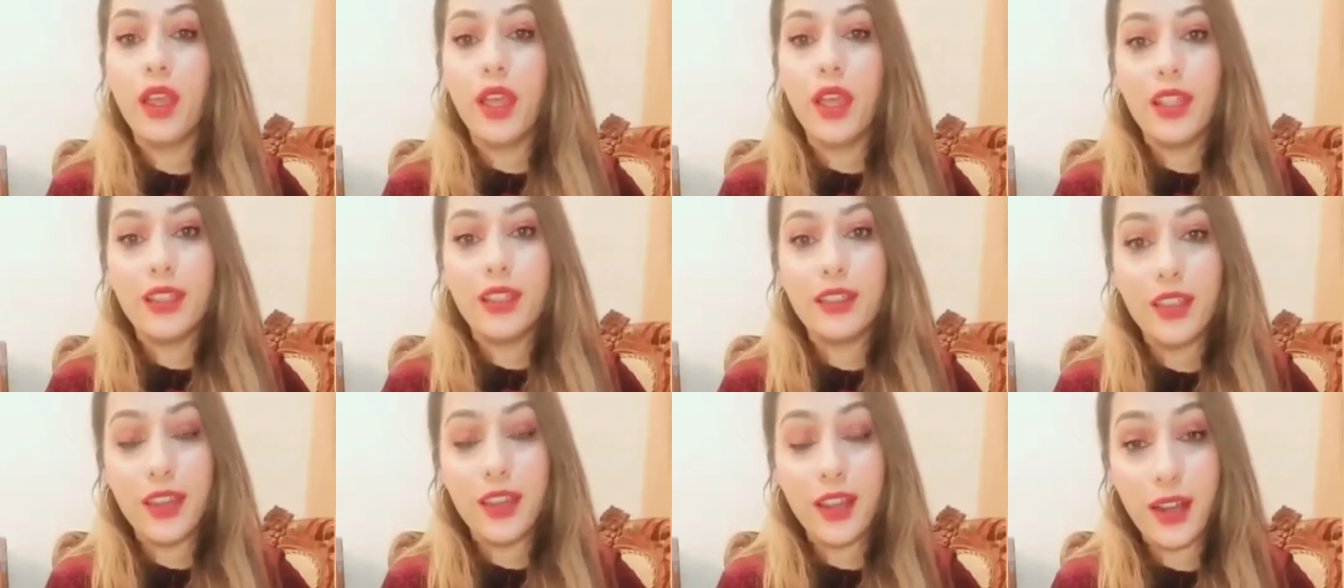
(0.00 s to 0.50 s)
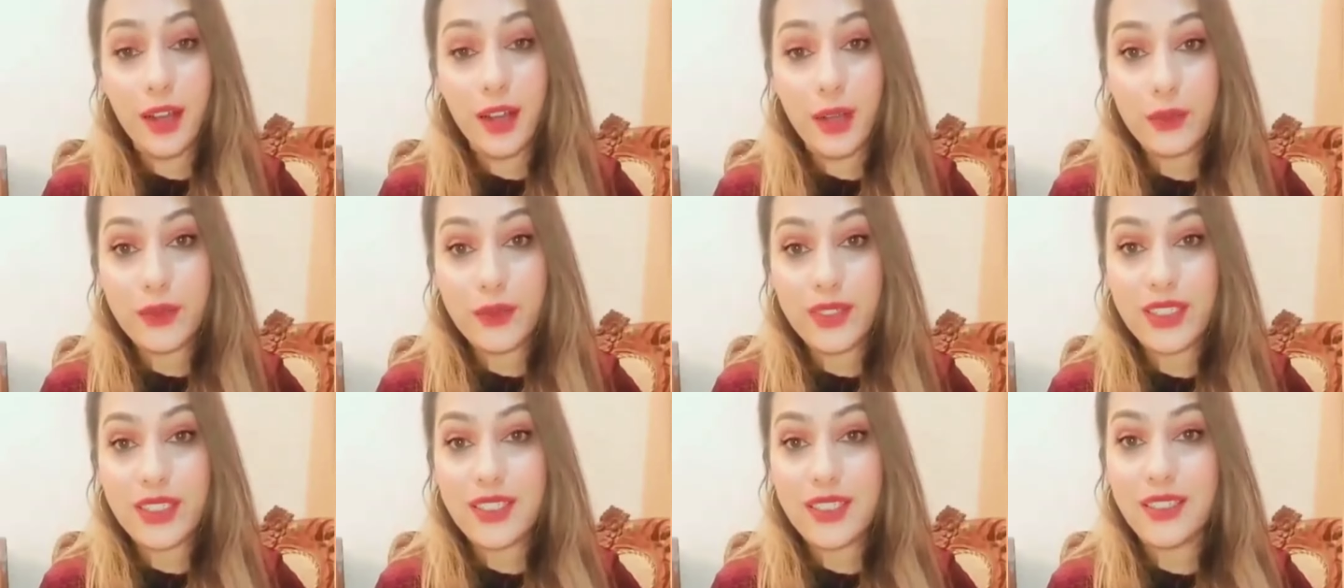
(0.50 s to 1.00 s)
They
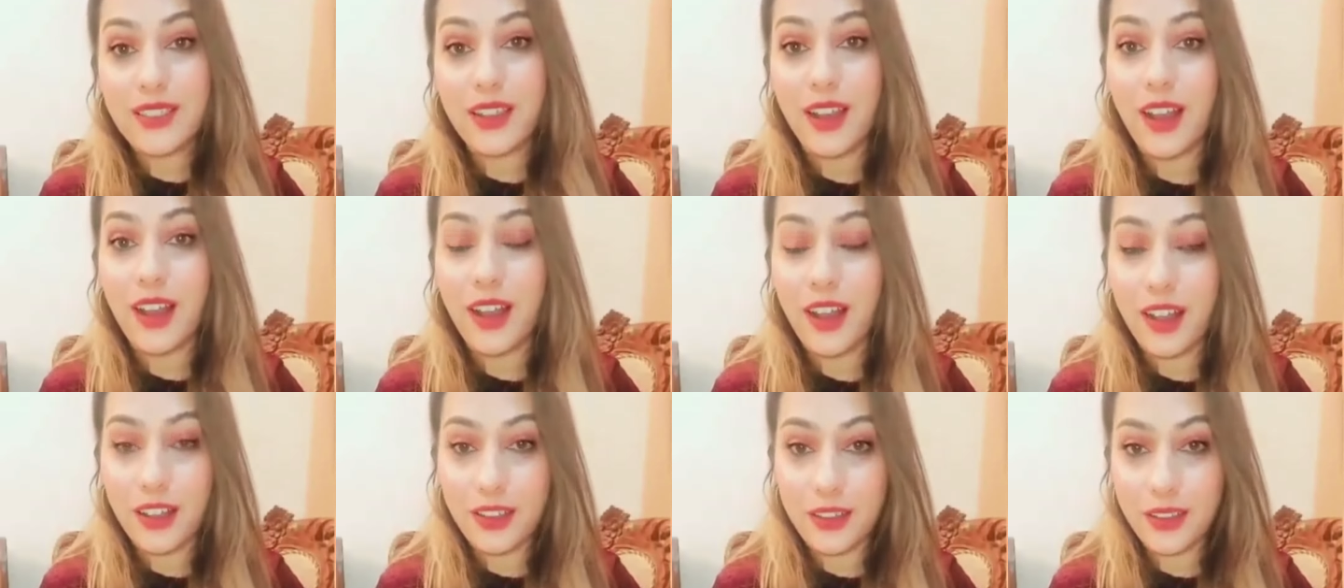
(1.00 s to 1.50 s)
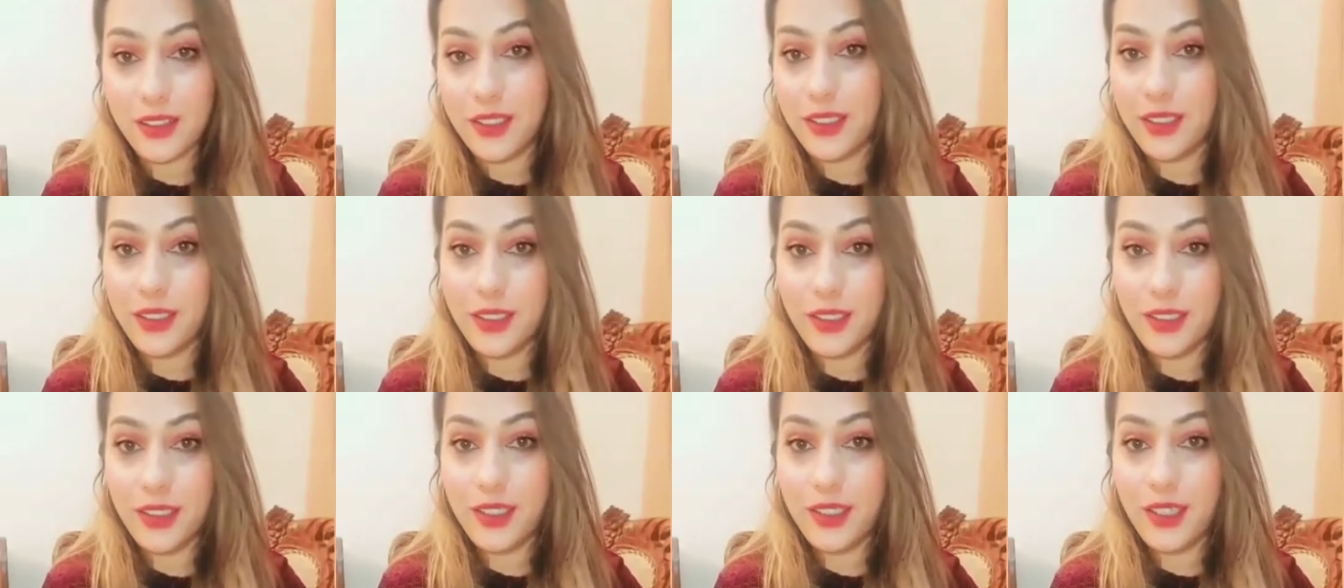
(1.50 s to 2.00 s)
harvest
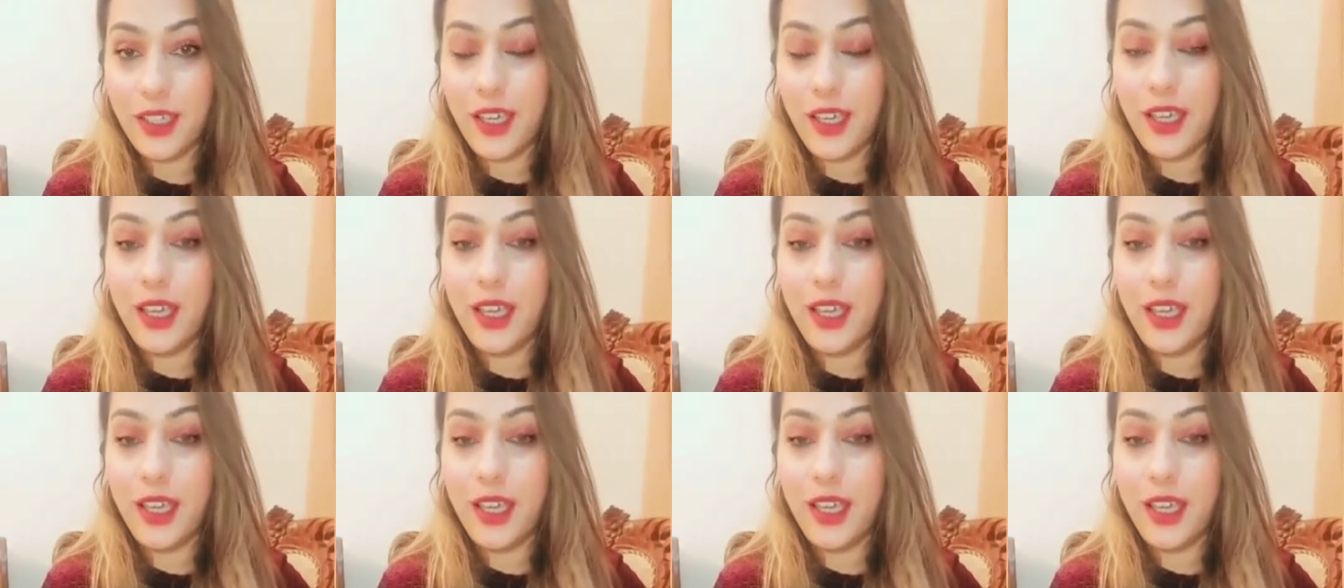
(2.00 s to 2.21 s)
honey